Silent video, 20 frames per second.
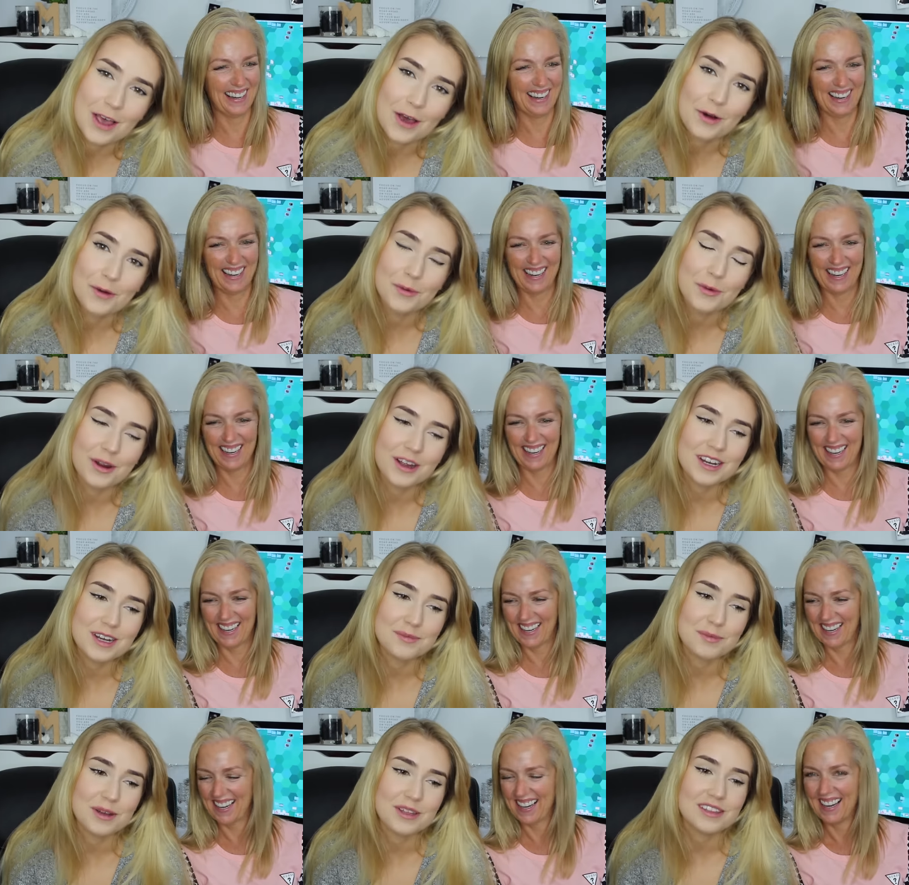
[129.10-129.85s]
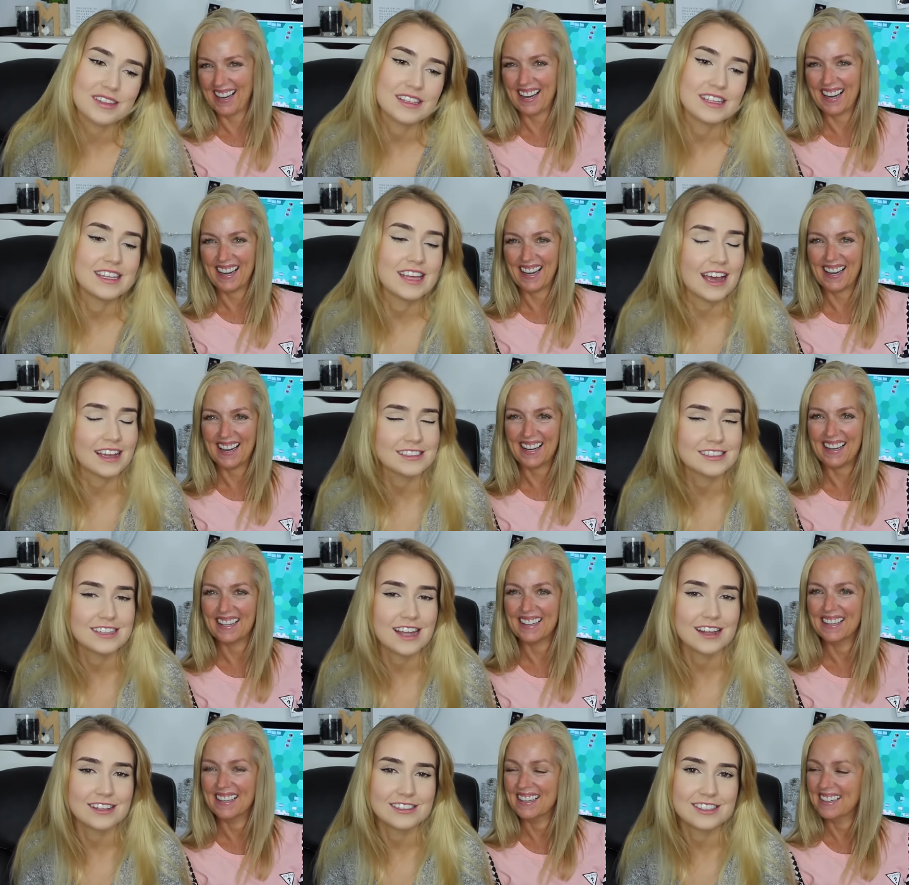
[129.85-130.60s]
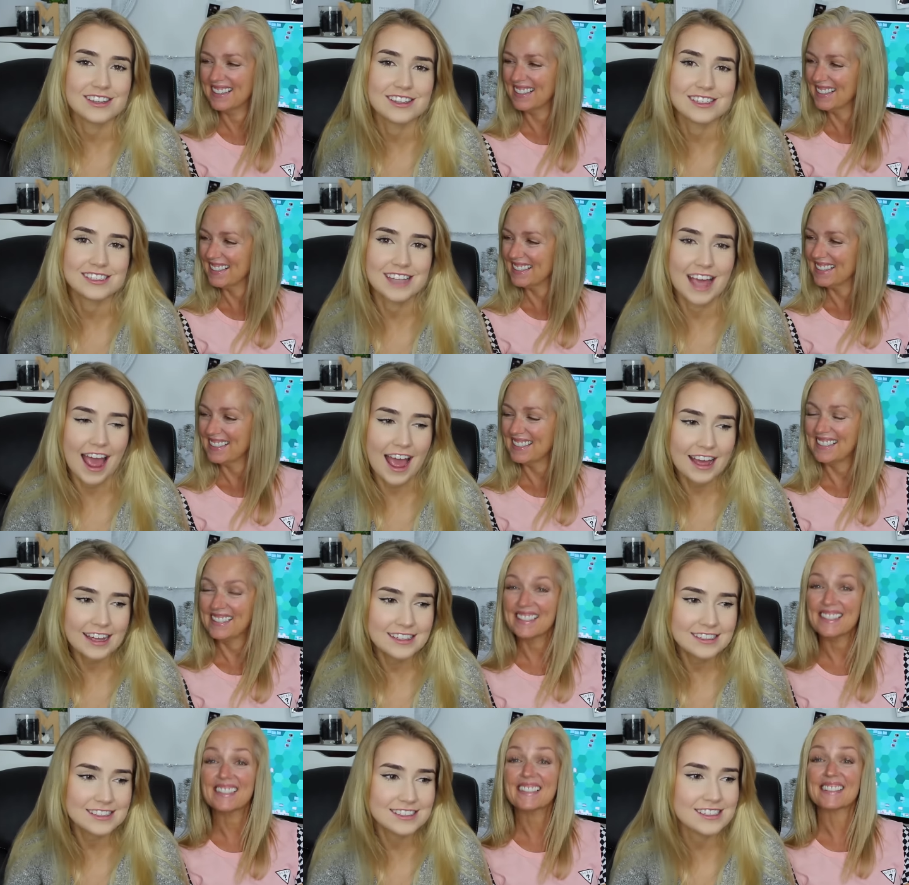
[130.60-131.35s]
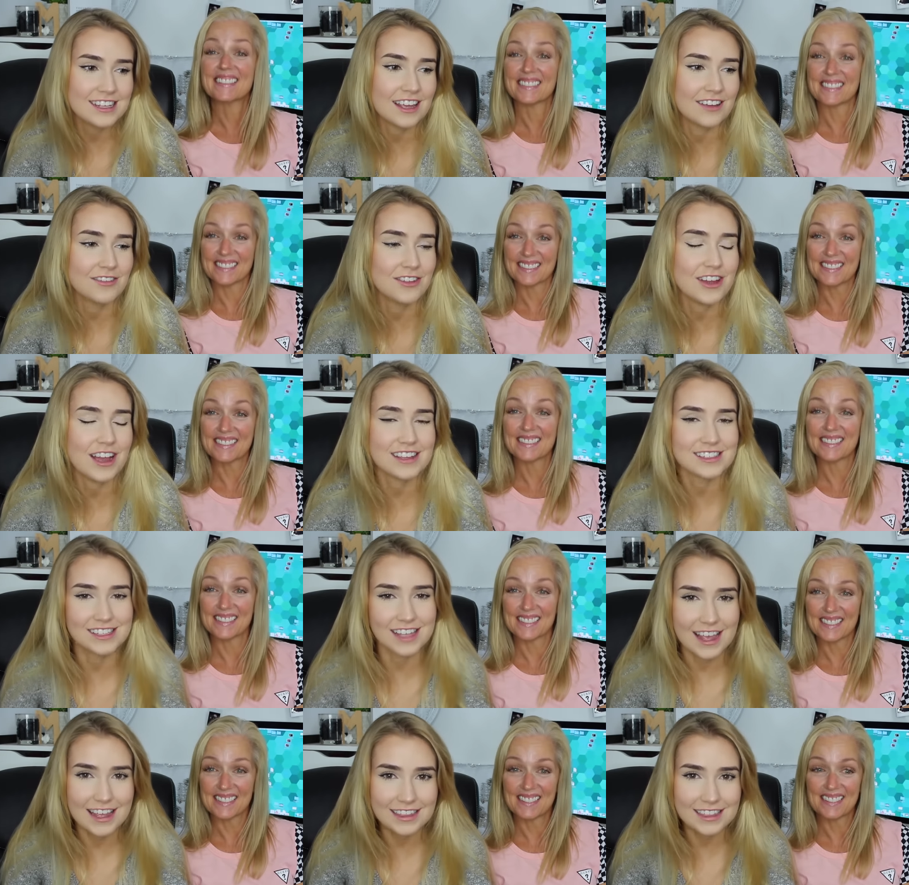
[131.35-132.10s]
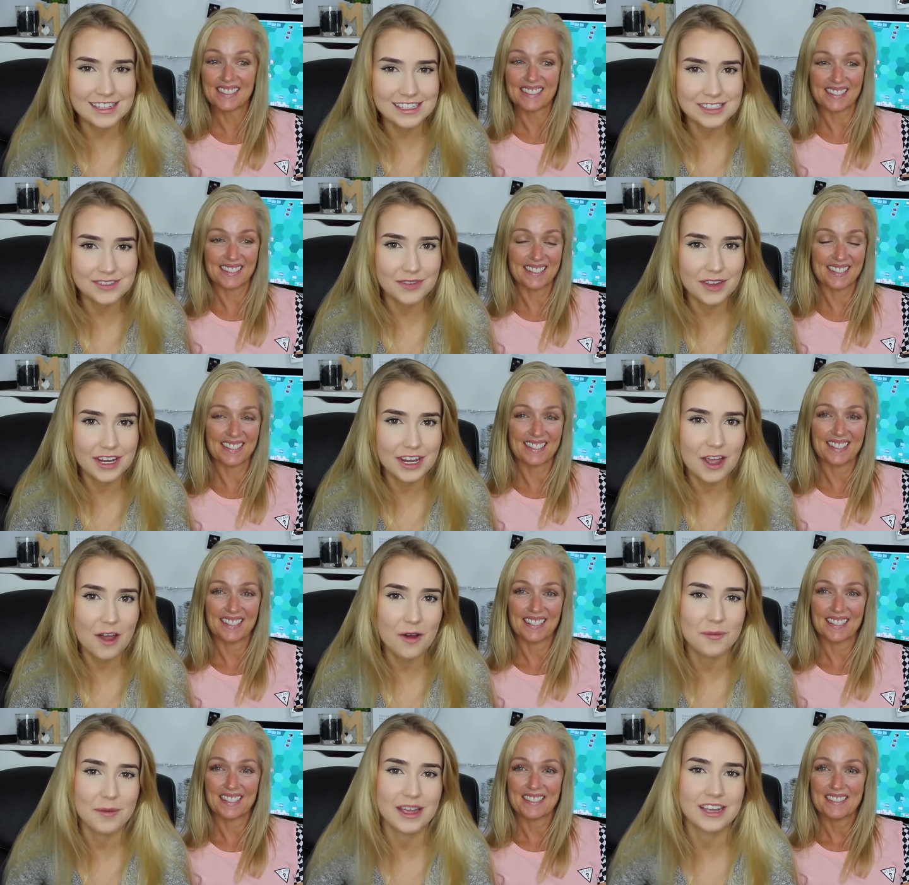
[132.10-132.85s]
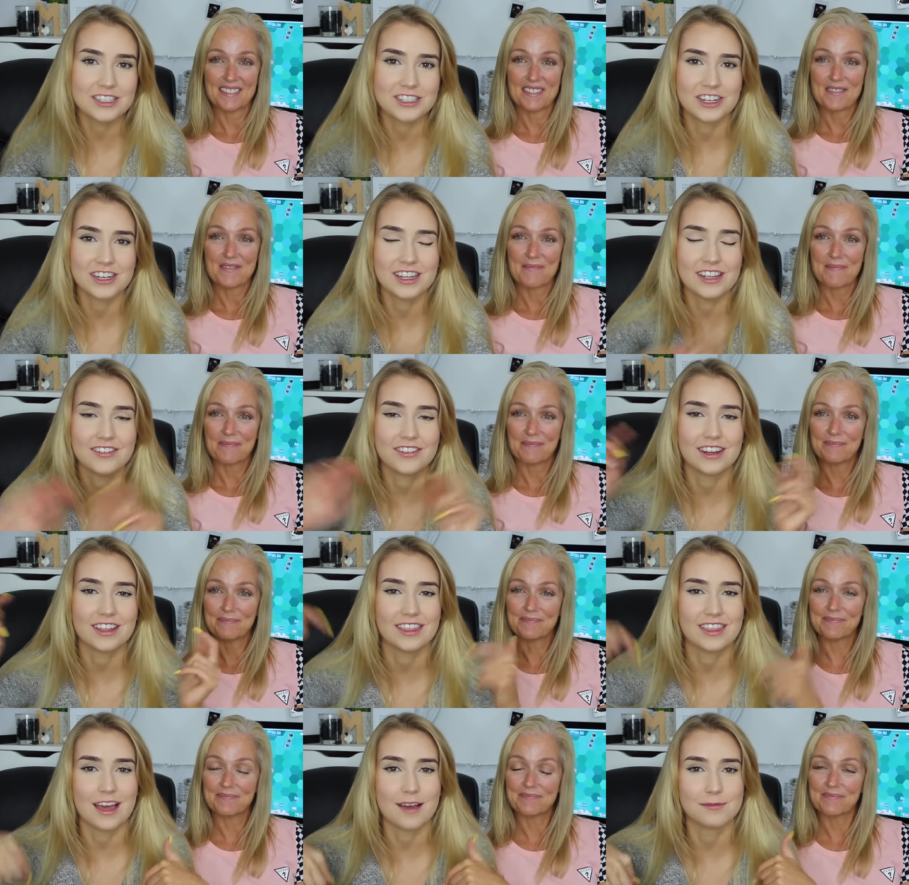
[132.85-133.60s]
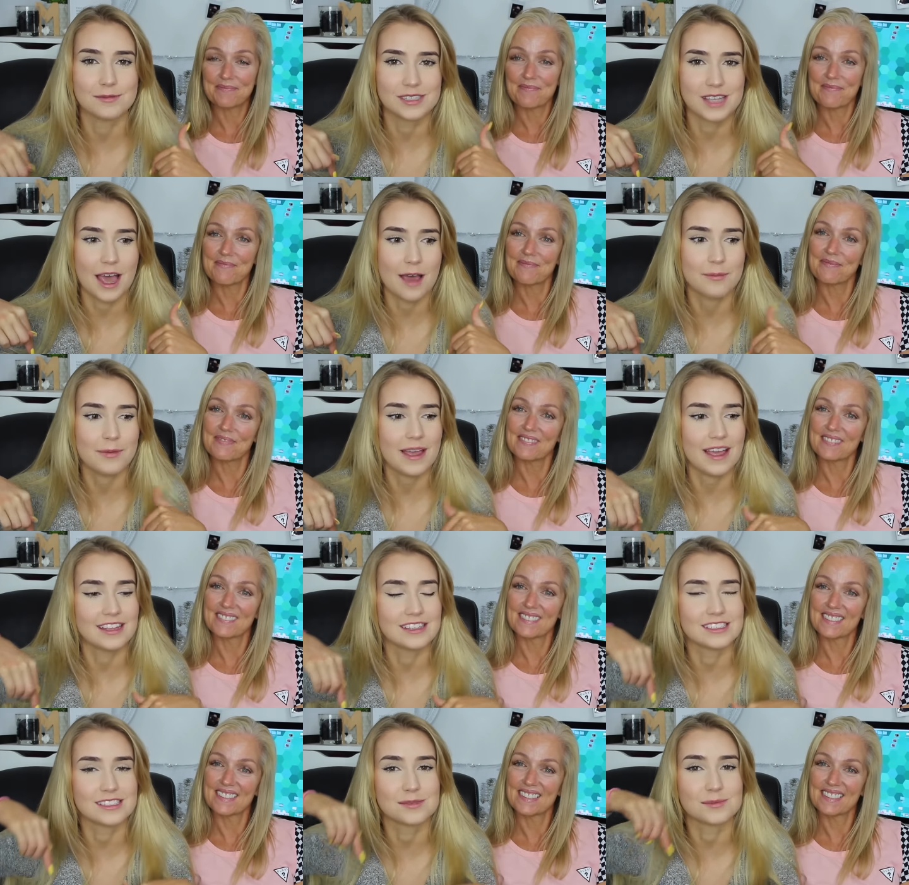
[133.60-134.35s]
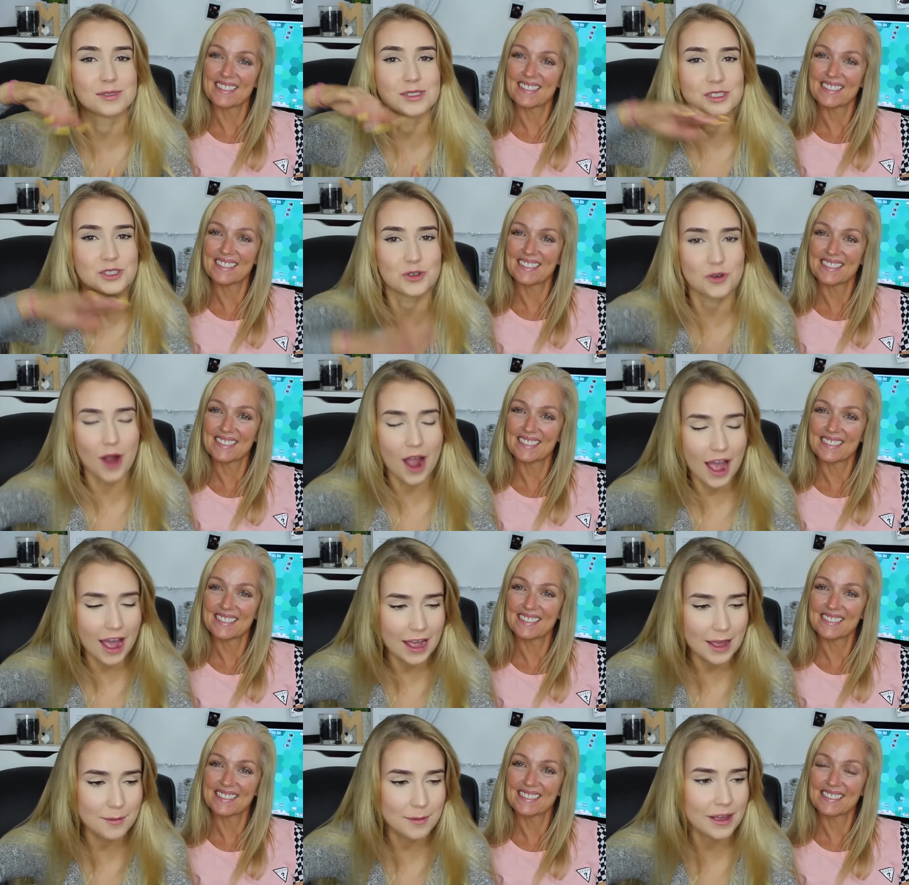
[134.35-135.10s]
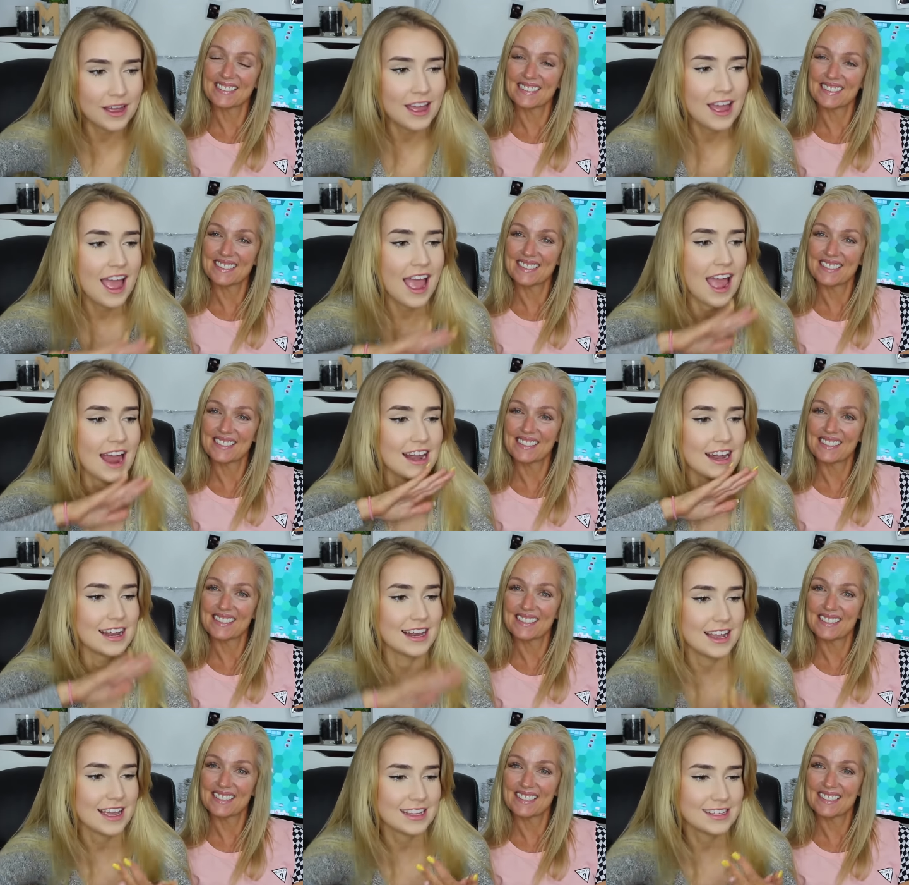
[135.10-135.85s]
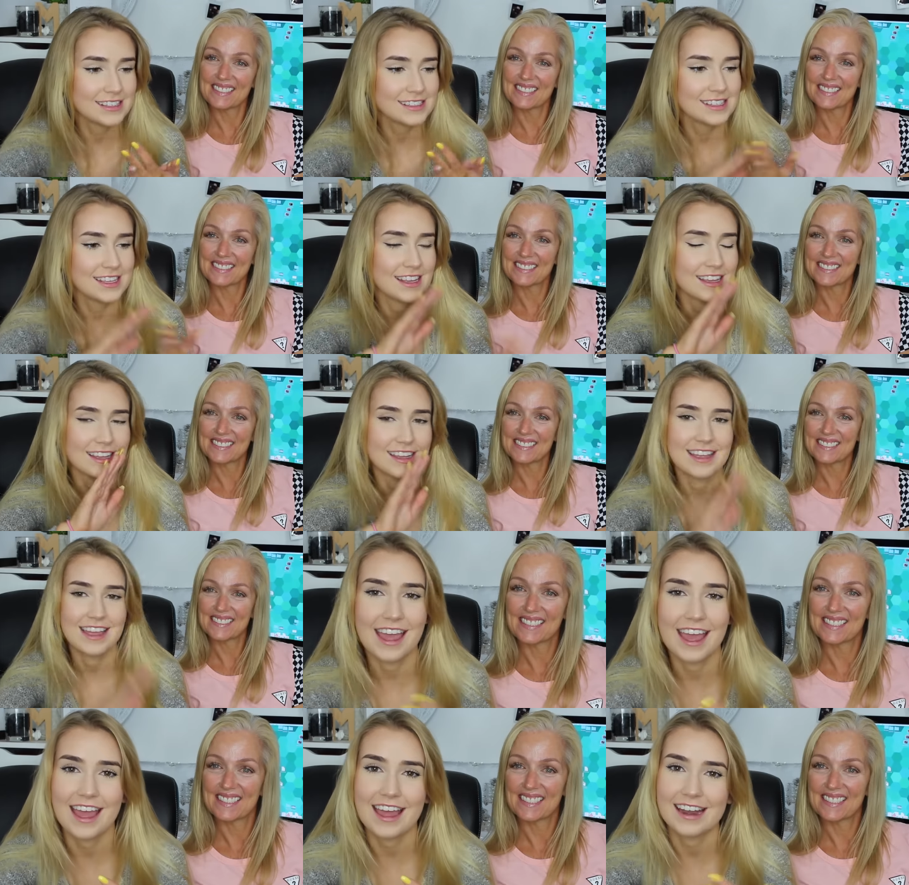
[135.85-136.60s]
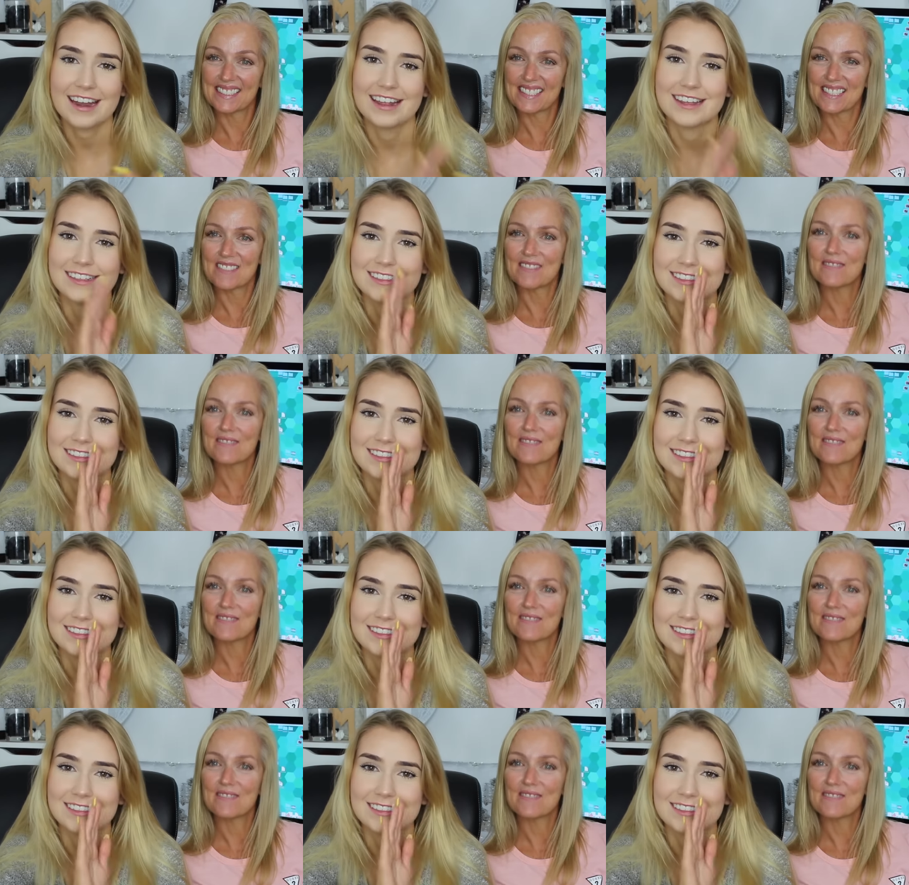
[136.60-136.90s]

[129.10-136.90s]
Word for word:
Speaker 1: So we're going to put YesStyle to the test. If you guys like this video, make sure to give it a thumbs up and subscribe. And let's get